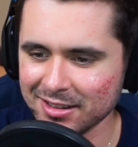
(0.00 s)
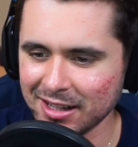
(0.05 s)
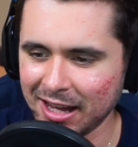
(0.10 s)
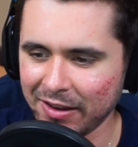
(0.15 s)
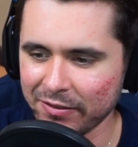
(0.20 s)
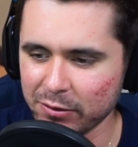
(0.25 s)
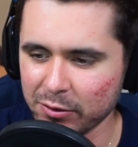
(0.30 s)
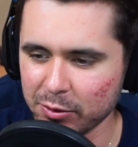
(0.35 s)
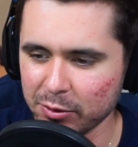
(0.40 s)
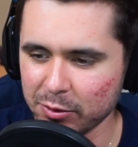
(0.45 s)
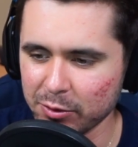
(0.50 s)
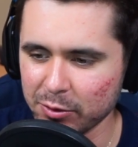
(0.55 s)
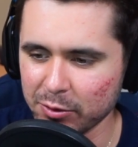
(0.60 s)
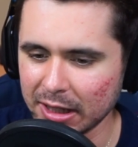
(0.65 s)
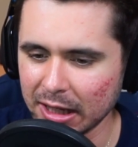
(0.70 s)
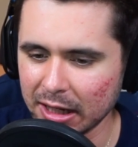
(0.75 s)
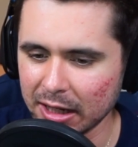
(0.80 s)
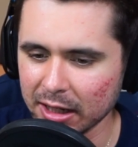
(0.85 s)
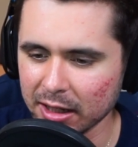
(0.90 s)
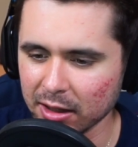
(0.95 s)
Have you been
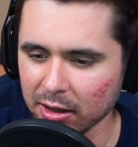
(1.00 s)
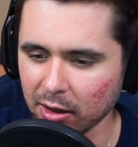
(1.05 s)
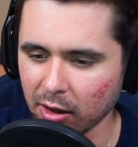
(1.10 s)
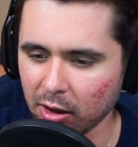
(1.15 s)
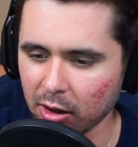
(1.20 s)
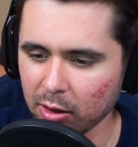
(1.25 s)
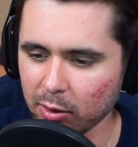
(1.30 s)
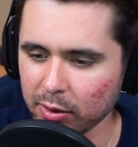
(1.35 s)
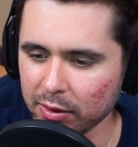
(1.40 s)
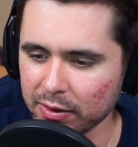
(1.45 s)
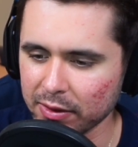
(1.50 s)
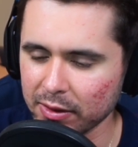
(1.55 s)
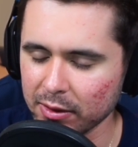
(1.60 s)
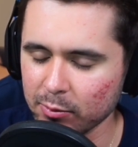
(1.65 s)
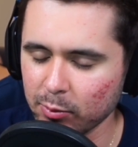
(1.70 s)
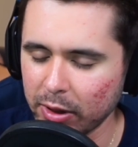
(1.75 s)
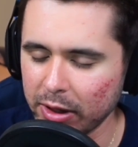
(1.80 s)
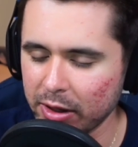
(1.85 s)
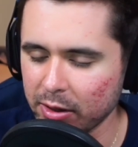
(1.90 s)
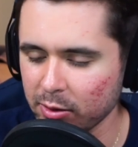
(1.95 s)
getting along with...
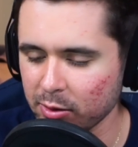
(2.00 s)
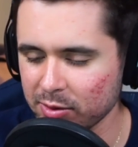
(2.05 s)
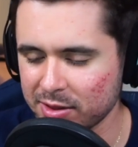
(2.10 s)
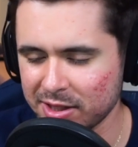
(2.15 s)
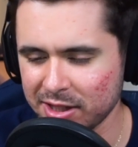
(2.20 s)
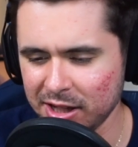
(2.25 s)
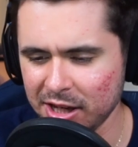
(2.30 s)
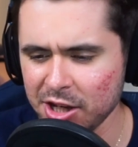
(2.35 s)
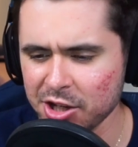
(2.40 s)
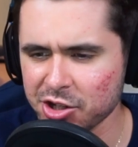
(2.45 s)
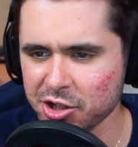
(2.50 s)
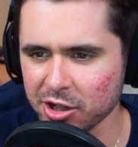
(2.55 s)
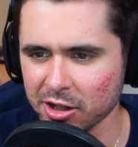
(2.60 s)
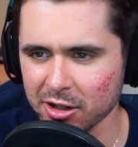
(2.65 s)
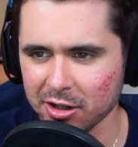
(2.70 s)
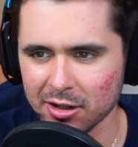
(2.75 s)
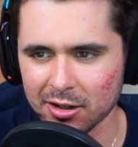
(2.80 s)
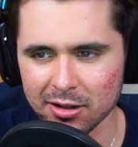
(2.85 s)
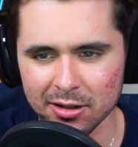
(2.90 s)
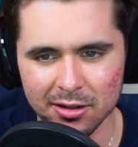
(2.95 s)
Wait,
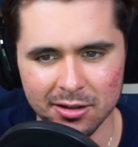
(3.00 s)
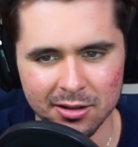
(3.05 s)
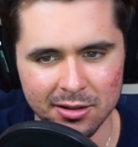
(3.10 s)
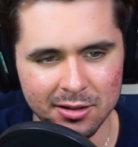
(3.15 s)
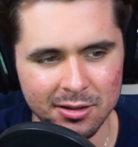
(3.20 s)
teacher?